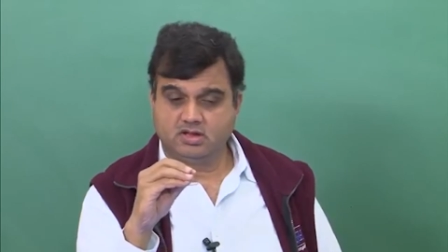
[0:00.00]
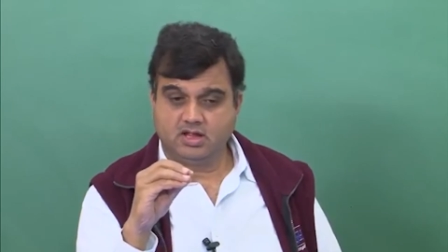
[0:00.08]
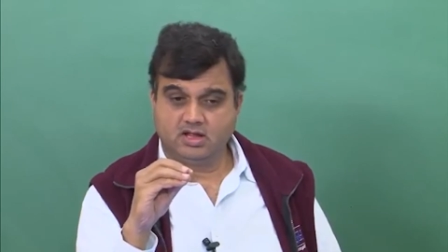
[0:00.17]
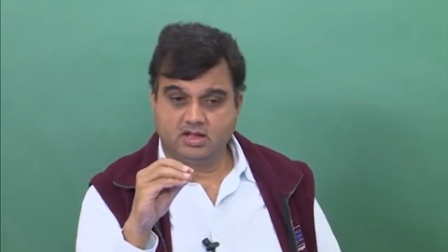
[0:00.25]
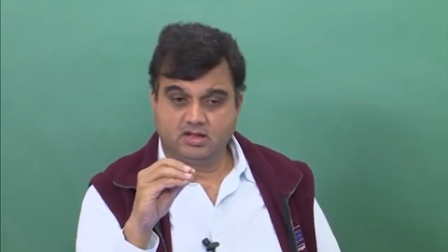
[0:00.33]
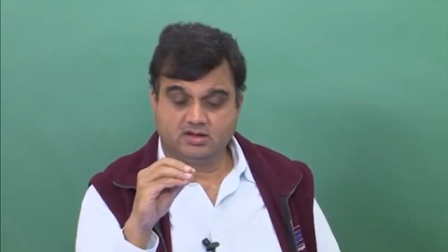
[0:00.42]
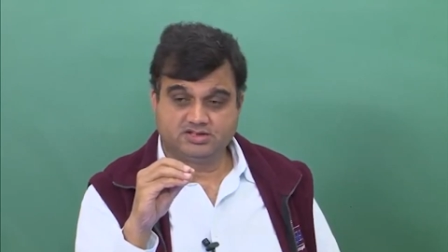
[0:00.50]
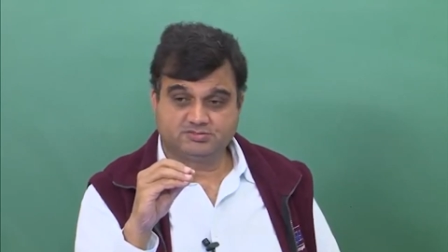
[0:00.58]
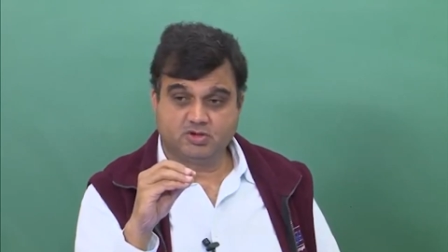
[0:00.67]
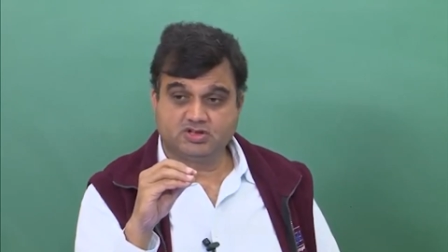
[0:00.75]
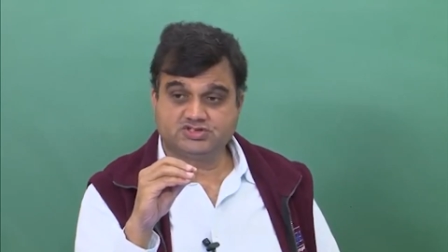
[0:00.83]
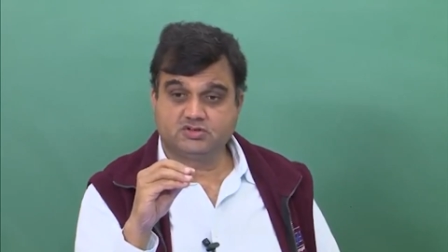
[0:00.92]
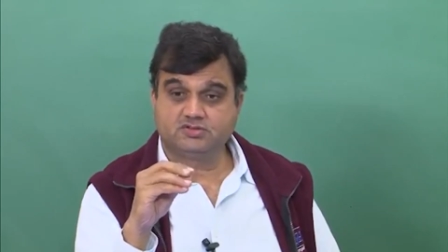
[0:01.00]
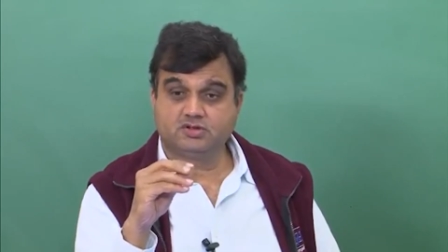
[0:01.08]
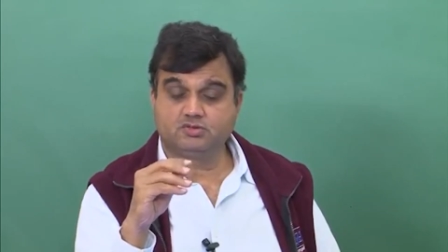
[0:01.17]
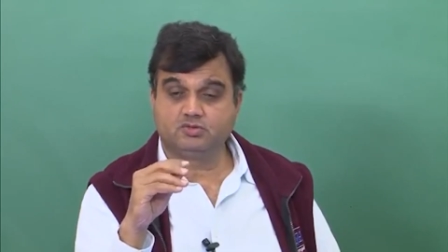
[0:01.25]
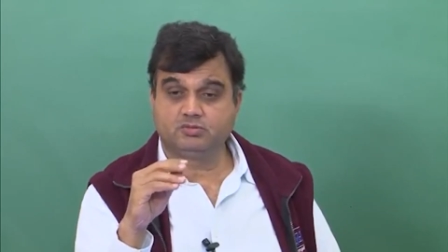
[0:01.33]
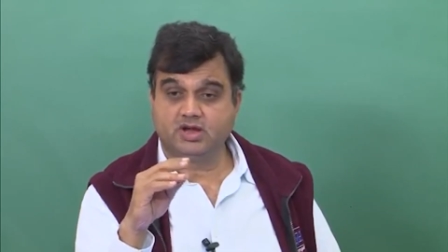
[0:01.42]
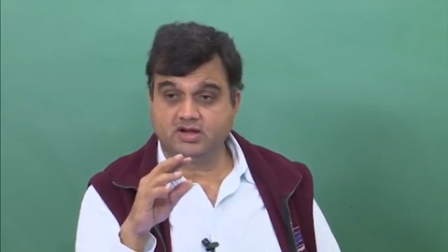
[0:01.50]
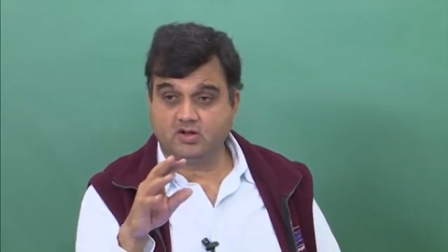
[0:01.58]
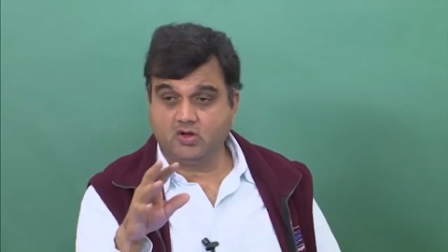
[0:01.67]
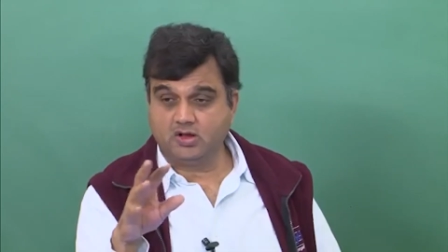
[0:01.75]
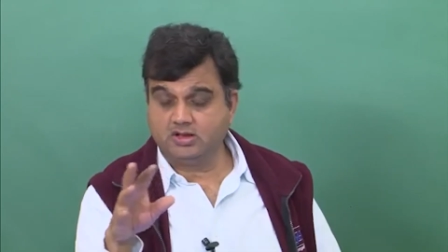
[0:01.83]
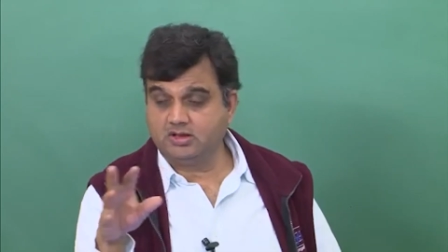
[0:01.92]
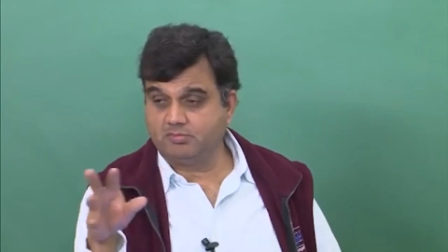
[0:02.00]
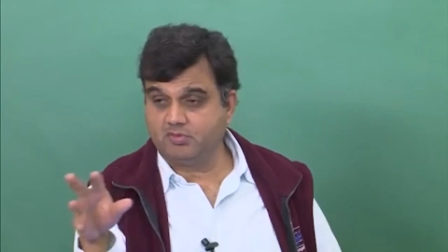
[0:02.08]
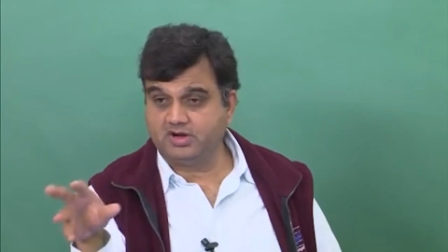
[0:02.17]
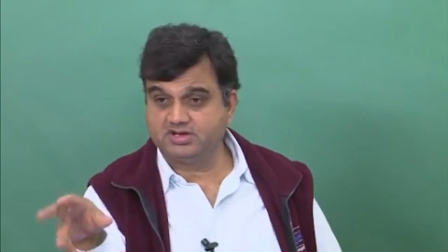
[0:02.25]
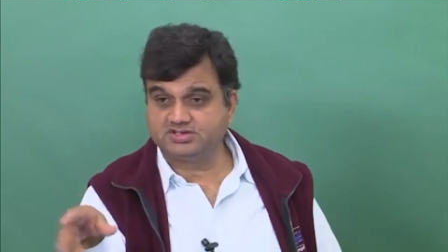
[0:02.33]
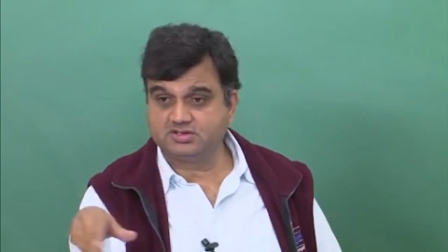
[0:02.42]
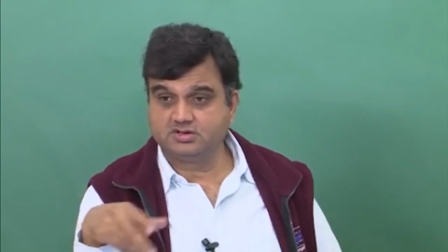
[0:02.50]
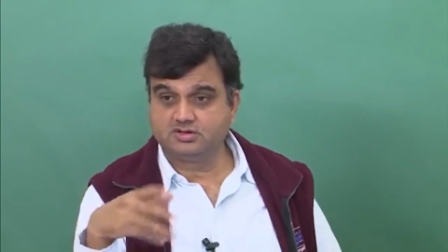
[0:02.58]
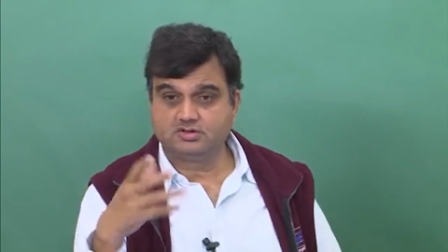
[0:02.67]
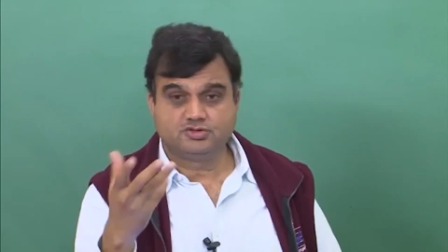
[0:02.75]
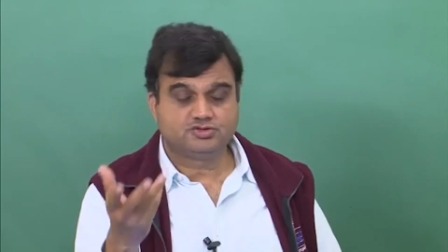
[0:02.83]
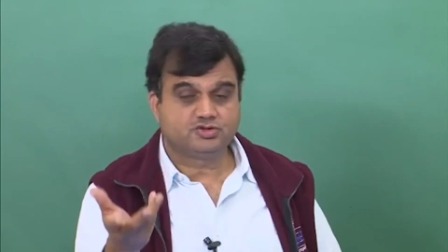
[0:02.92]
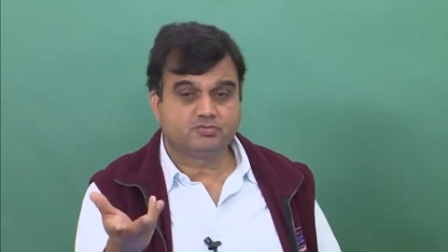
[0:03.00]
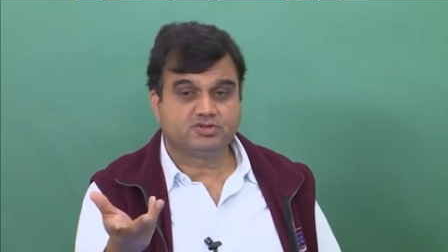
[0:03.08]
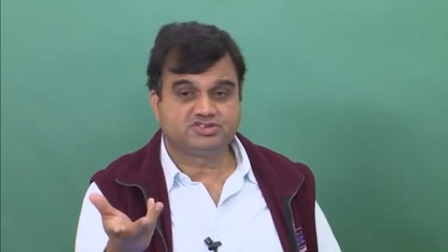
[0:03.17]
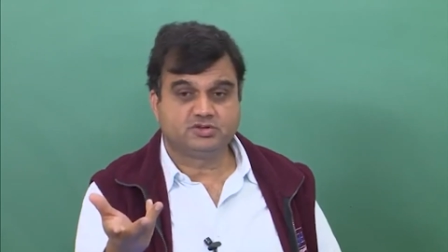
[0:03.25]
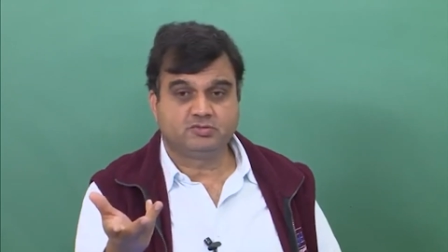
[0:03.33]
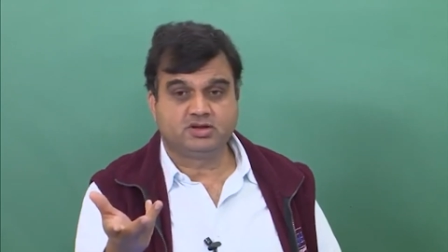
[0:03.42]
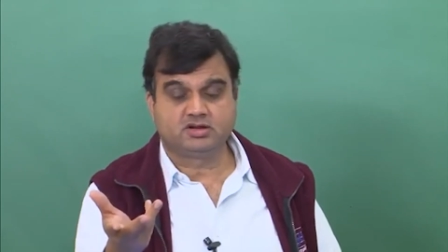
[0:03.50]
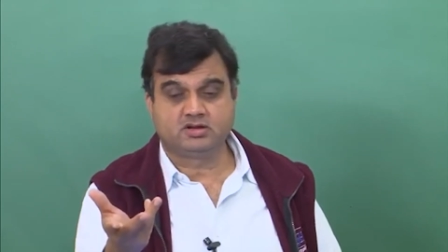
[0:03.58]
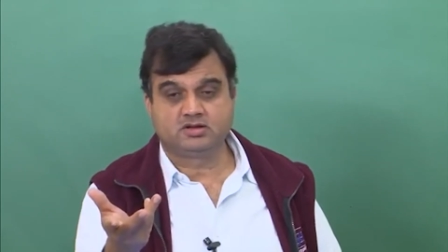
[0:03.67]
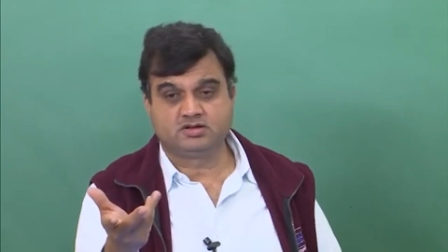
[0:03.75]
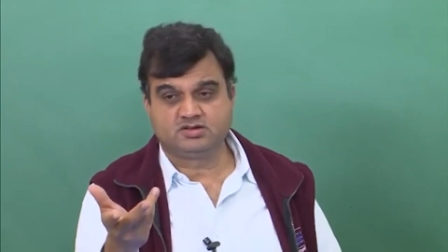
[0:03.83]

the response of the room at all the points should be similar.